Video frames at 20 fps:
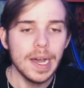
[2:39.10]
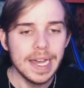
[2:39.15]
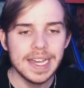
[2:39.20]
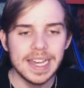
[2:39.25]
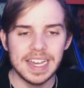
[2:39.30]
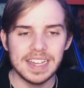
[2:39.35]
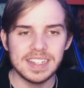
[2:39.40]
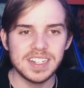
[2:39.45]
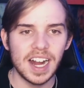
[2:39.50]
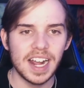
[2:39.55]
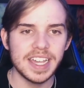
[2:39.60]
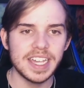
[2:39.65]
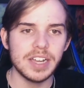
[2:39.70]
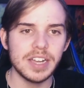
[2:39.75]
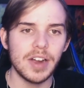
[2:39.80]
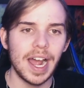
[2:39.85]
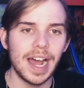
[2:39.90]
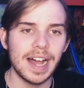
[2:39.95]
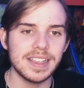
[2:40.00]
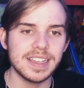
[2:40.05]
and
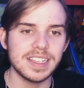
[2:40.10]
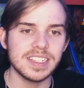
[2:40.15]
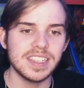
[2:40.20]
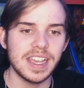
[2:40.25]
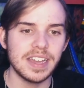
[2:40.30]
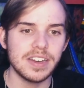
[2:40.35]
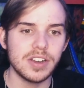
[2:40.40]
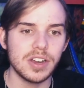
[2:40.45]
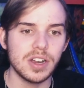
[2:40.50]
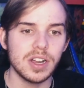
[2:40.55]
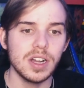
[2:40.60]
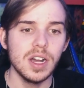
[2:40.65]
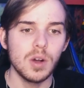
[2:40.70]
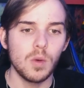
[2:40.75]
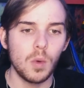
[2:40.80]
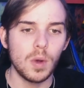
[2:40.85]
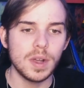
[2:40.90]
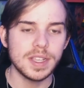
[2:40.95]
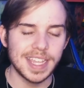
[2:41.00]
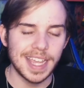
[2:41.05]
Jaire Alexander
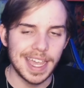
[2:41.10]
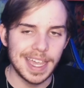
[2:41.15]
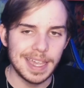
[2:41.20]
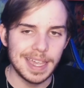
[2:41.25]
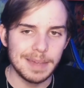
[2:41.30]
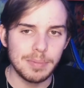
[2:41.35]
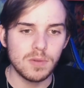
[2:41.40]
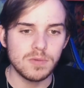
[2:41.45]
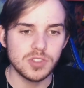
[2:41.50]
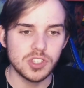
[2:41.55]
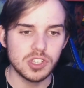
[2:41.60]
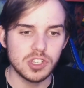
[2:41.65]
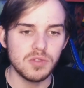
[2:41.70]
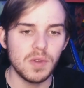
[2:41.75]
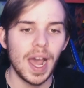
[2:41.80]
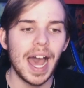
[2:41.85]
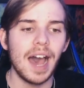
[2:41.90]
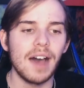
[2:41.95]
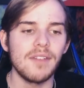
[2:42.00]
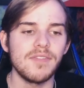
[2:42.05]
was able to
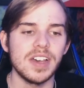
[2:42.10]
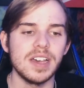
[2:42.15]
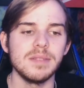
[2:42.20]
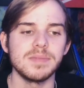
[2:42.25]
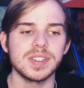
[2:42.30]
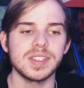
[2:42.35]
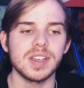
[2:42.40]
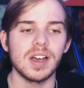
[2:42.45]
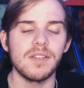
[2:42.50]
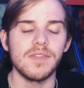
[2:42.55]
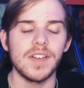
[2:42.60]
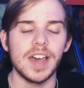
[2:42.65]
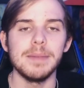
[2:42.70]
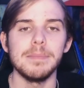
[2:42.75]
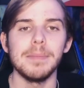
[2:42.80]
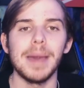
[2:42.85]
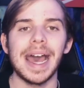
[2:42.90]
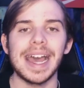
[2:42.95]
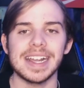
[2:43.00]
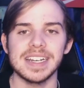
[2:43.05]
have himself a
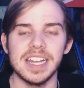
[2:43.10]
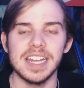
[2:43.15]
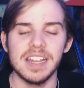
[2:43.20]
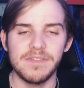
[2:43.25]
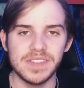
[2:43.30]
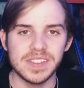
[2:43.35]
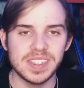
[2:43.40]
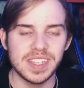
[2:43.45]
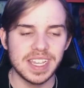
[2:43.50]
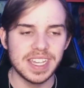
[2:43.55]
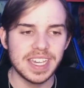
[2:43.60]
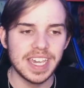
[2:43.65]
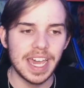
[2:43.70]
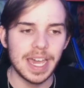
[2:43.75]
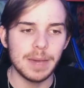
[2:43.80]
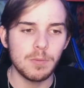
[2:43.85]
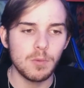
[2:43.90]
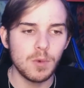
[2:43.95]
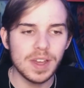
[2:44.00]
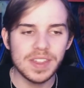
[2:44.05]
magnificent
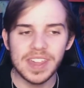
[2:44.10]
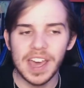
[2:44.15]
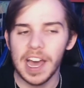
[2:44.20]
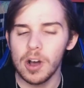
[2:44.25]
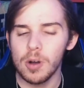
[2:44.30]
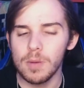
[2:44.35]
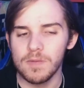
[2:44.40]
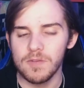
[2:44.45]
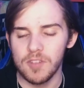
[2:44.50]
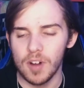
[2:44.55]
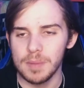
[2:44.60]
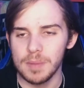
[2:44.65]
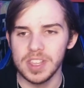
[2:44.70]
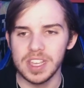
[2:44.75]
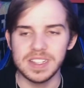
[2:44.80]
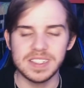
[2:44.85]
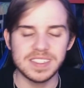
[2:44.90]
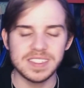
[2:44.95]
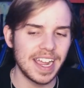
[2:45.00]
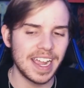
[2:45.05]
game with help from
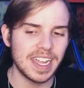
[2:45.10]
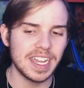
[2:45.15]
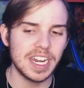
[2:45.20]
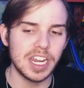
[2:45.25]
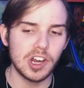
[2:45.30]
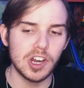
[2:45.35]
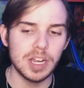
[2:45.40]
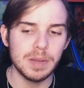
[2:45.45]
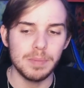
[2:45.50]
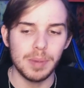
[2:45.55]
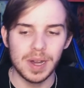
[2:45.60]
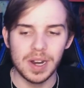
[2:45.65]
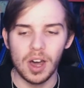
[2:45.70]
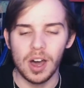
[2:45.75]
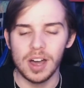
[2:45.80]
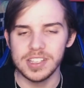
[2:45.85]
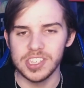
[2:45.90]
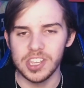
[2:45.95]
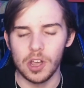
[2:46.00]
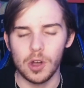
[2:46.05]
the secondary, but
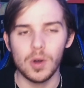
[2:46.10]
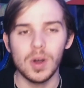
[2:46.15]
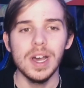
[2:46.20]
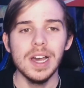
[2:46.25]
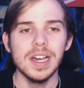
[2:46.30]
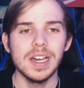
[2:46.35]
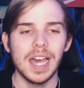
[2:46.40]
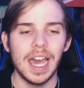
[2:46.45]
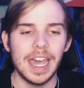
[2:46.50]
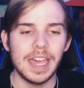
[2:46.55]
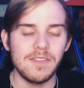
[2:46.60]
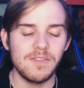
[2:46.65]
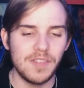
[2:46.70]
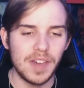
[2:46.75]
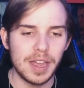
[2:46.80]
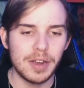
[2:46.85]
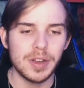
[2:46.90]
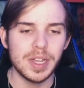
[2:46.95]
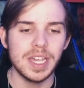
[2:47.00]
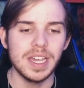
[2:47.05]
also a
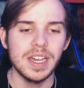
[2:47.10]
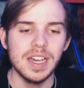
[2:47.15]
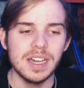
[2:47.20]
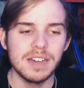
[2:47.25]
very,